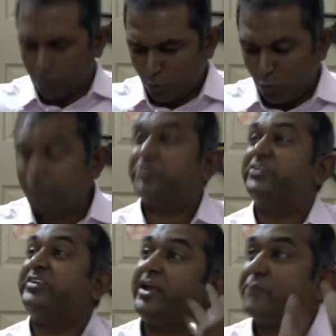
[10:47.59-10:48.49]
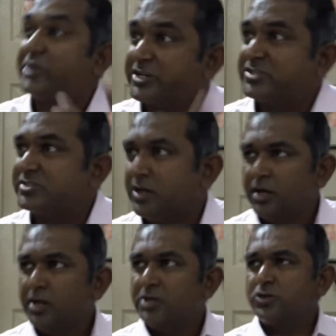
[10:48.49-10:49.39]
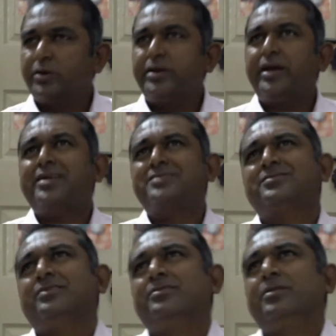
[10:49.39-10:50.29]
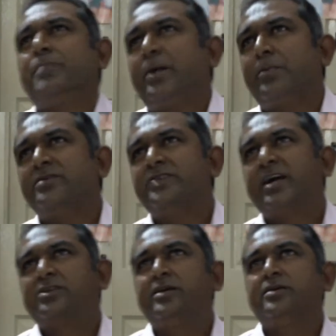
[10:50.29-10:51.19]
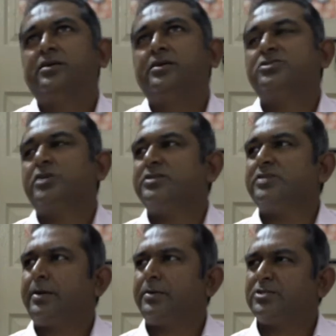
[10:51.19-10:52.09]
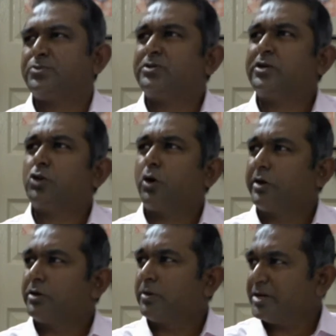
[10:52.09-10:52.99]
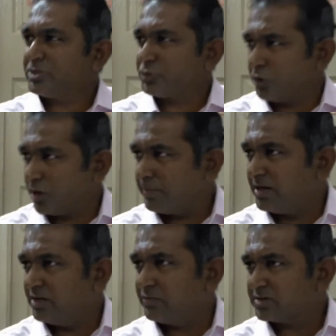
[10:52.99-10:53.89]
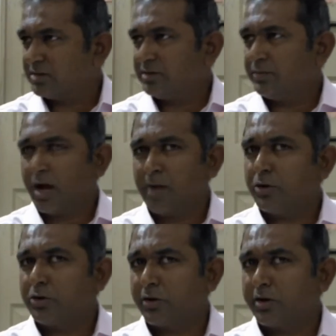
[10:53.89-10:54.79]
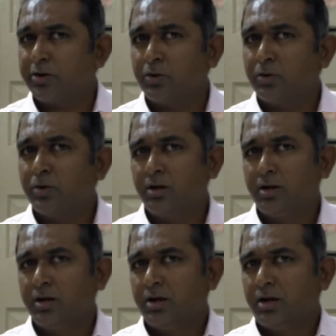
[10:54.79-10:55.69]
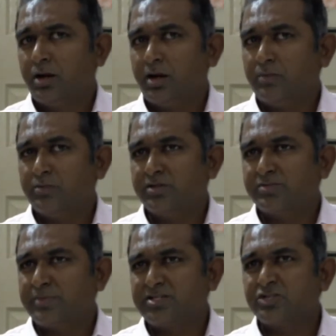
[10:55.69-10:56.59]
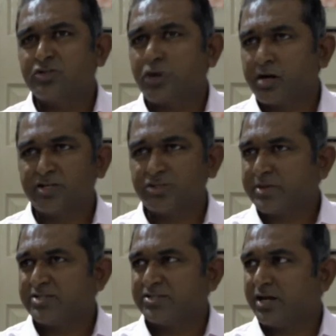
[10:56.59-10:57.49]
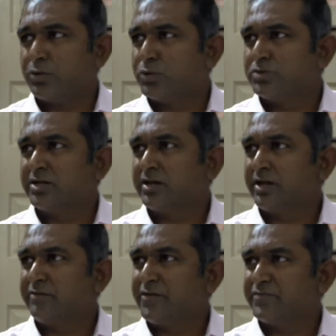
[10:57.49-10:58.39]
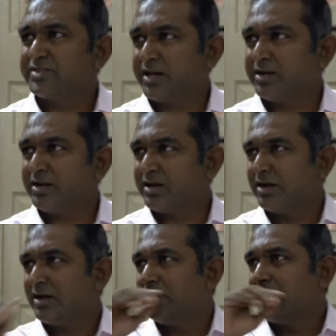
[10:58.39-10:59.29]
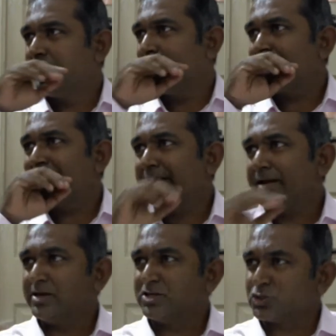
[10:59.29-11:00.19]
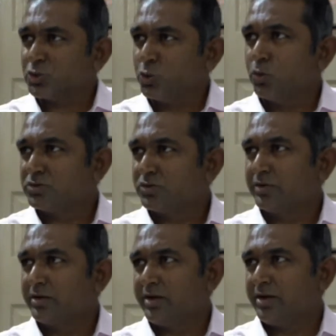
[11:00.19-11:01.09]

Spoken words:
whom she wishes. So here is the Bible is actually is especially talking to mature believers. I'm not talking to, and this message is not addressed to my son who is in fifth standard, okay, in a school. So